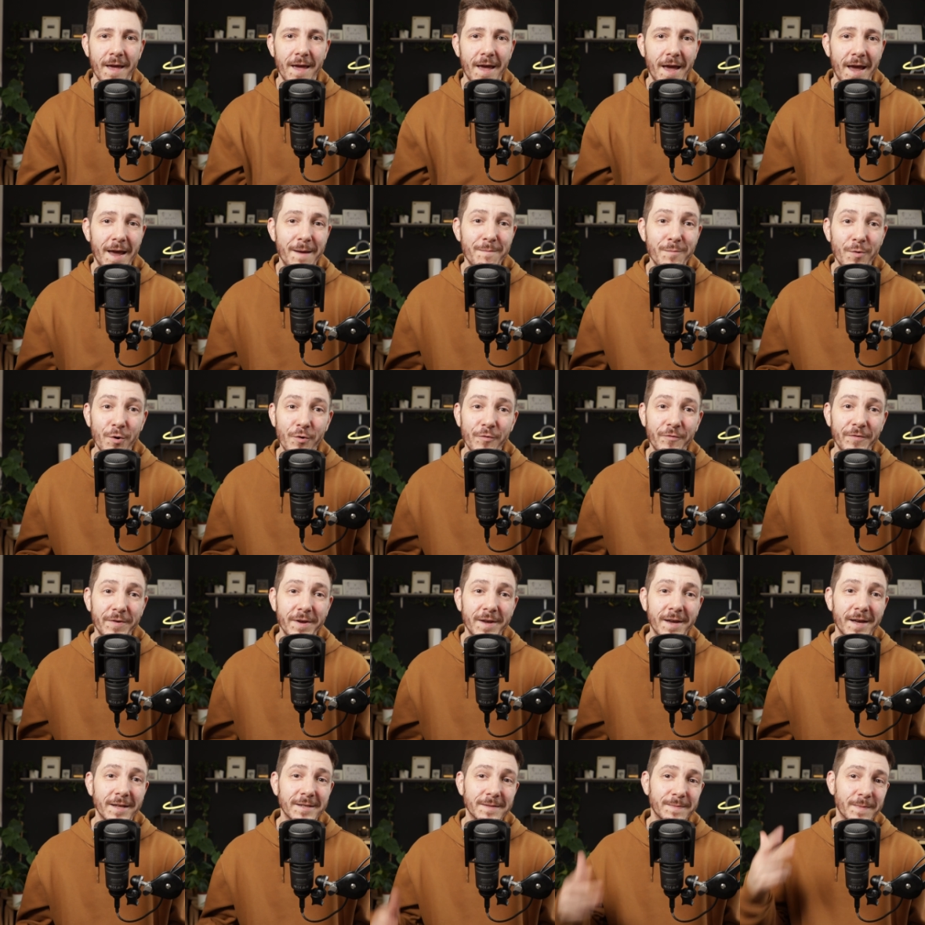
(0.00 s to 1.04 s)
A movie
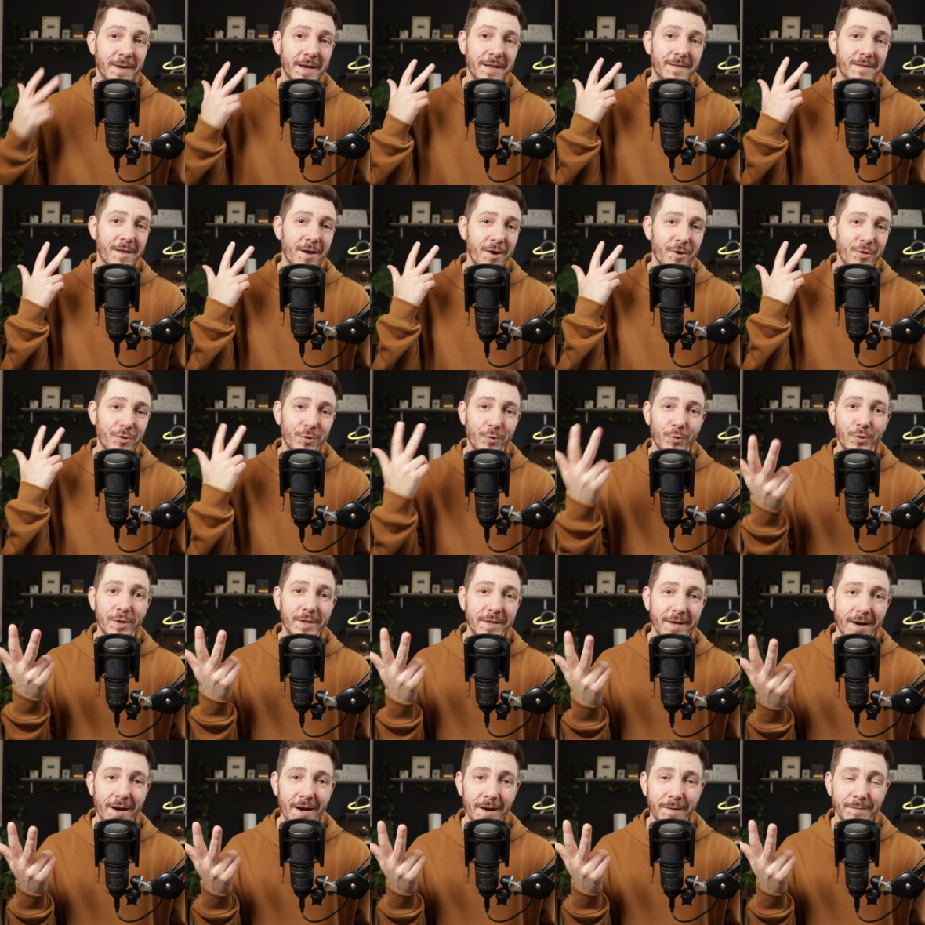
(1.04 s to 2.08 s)
gets made 3
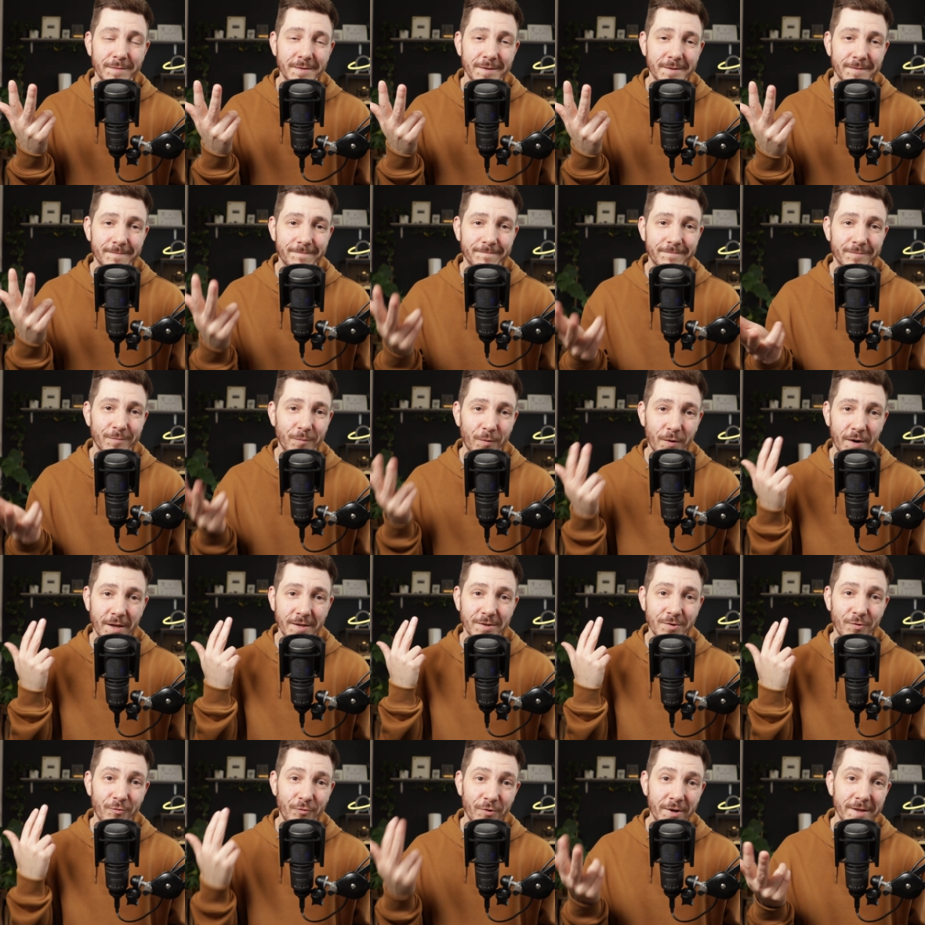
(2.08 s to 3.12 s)
times, when
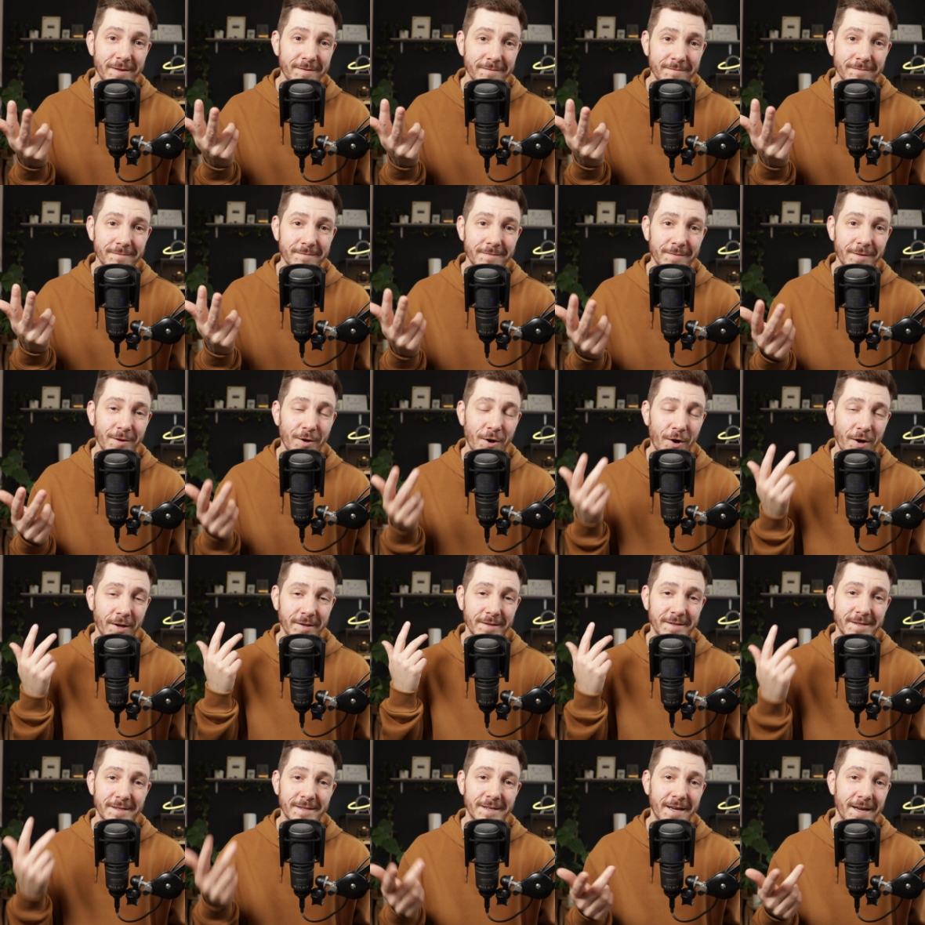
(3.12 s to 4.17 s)
it's written, on
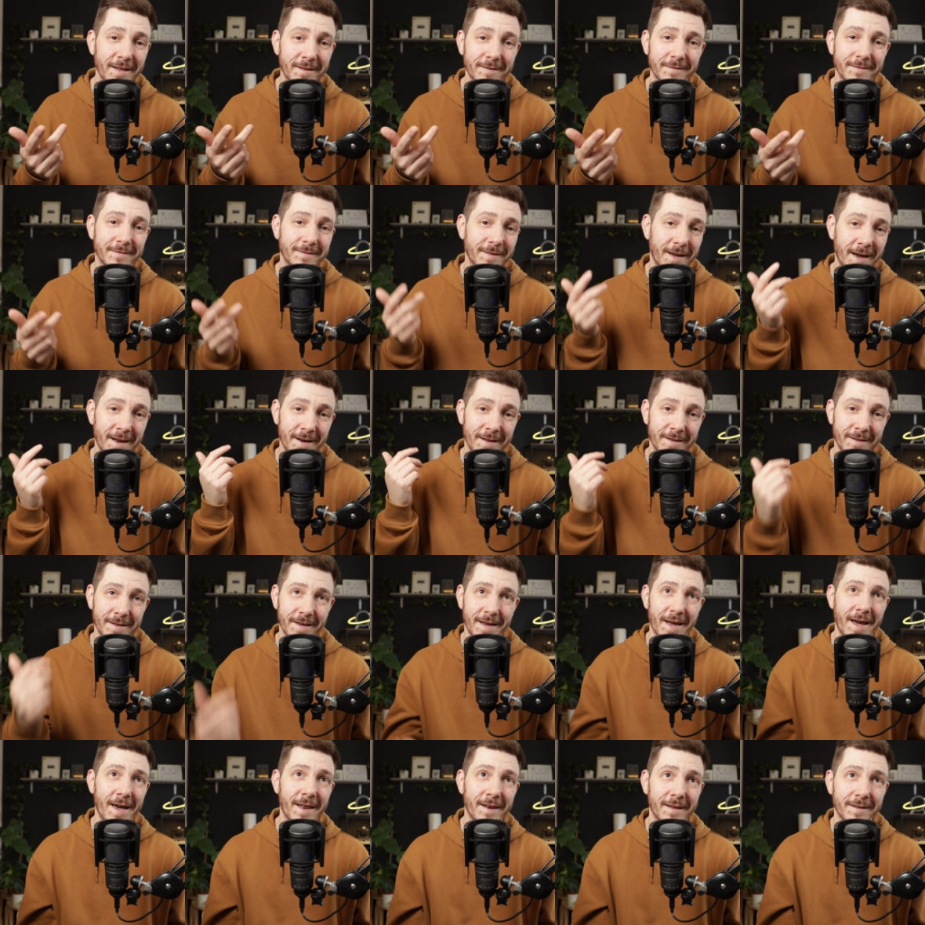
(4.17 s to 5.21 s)
set, and in the
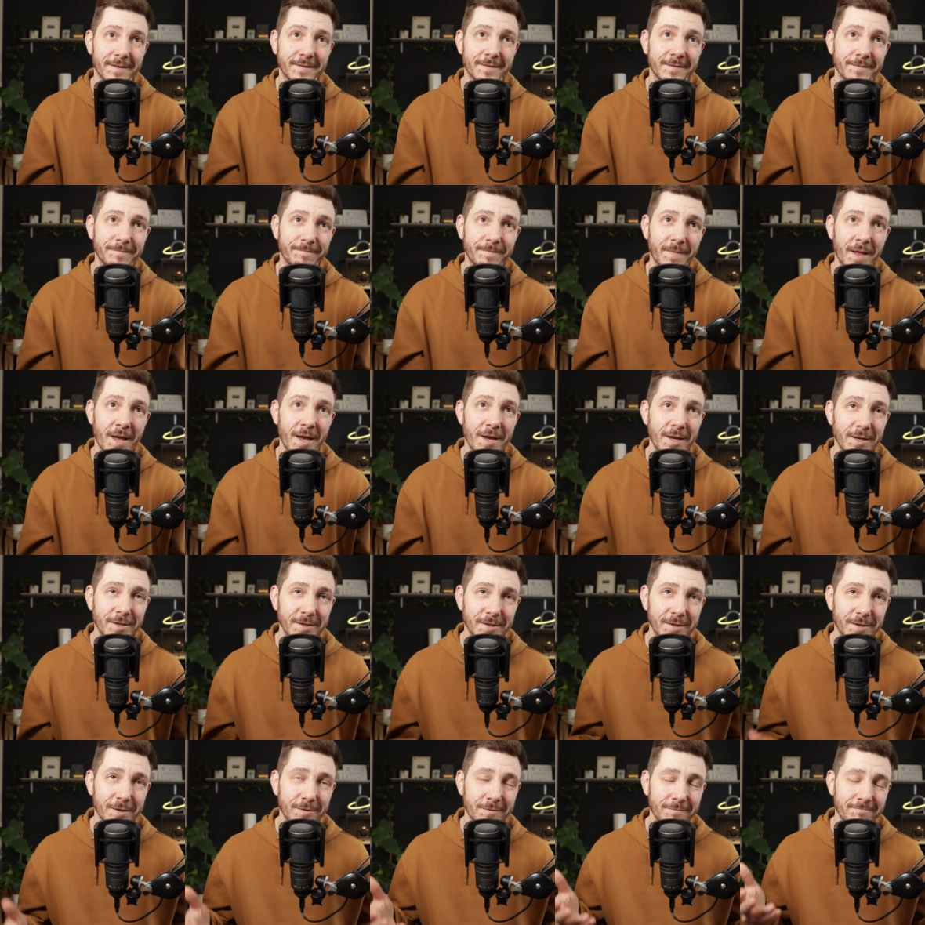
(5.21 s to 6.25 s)
edit.
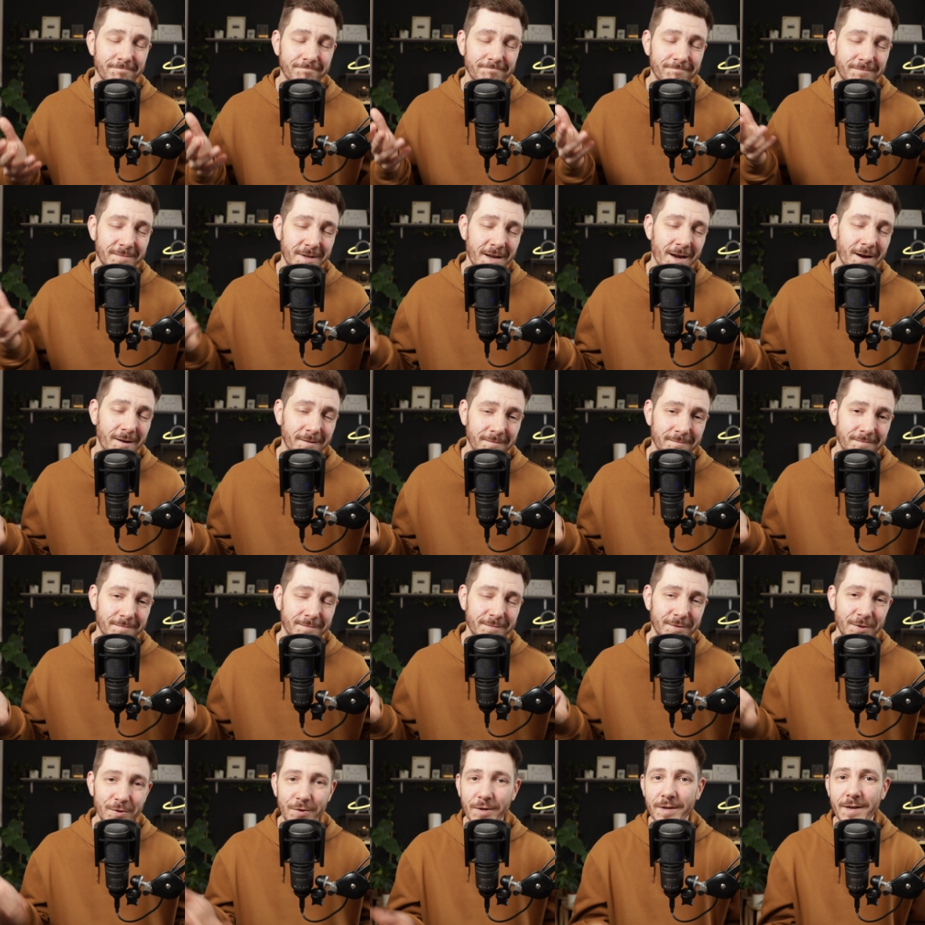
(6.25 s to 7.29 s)
So yeah,
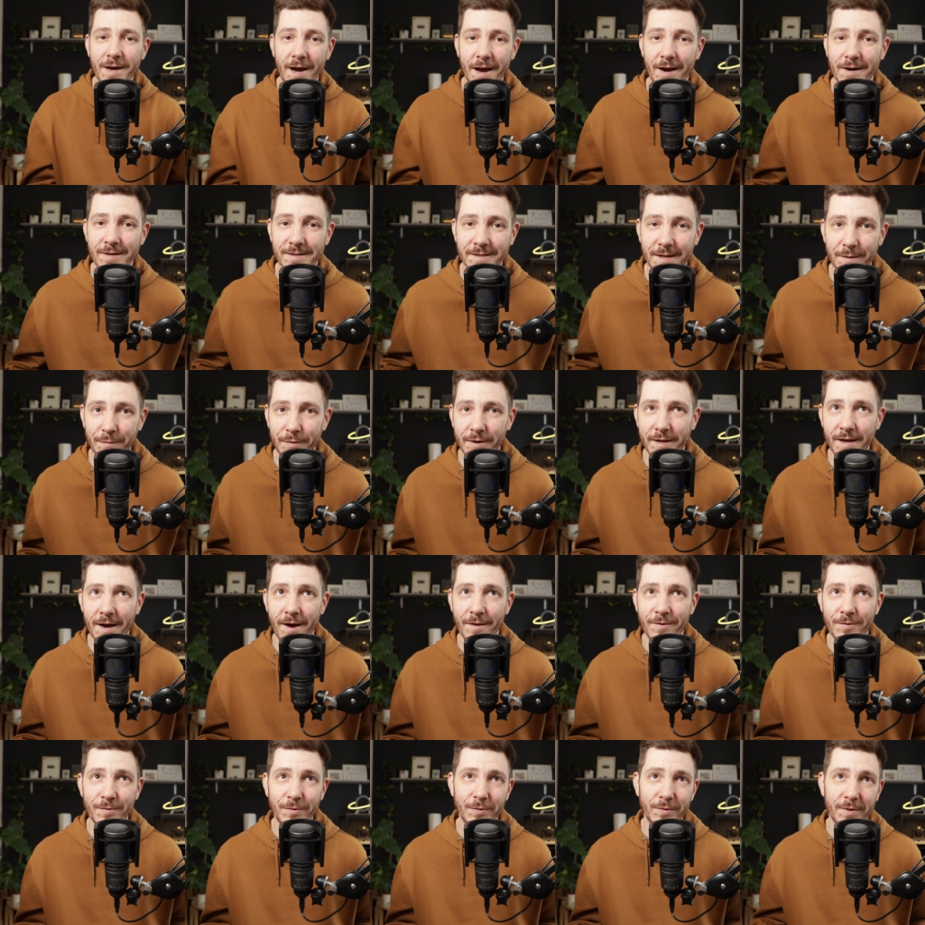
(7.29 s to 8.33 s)
you can hire somebody out
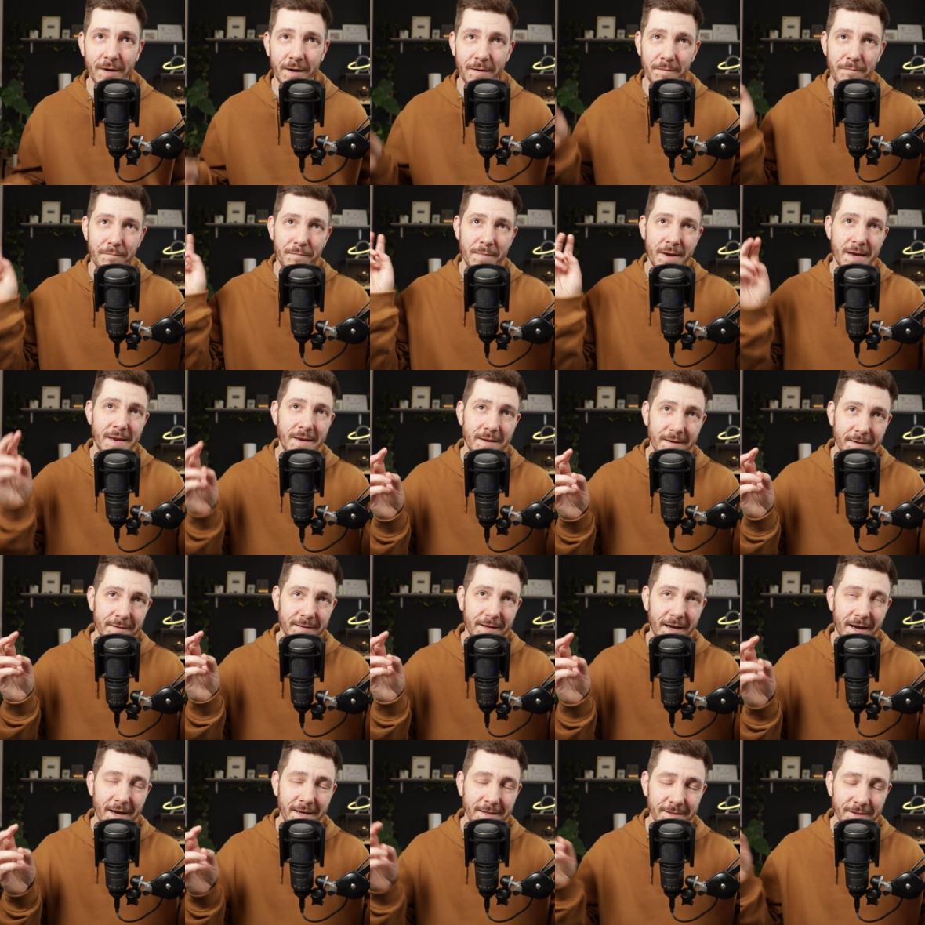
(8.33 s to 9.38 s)
to do the menial
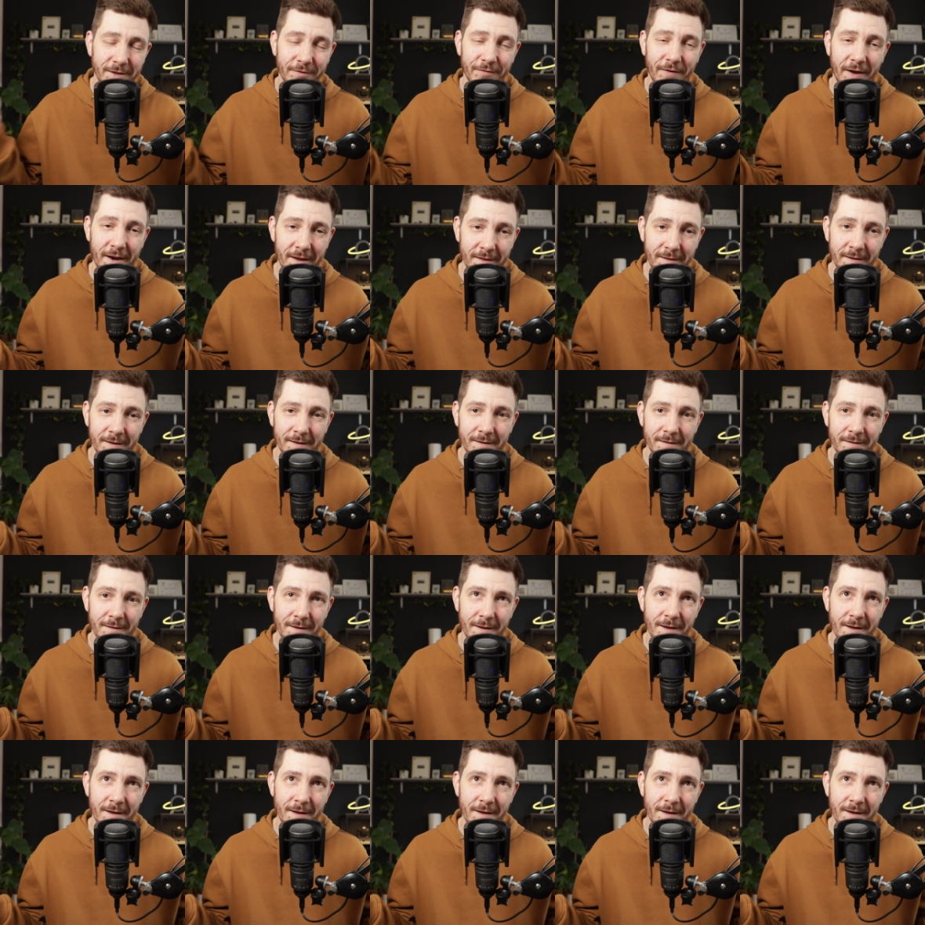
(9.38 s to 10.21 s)
task of editing,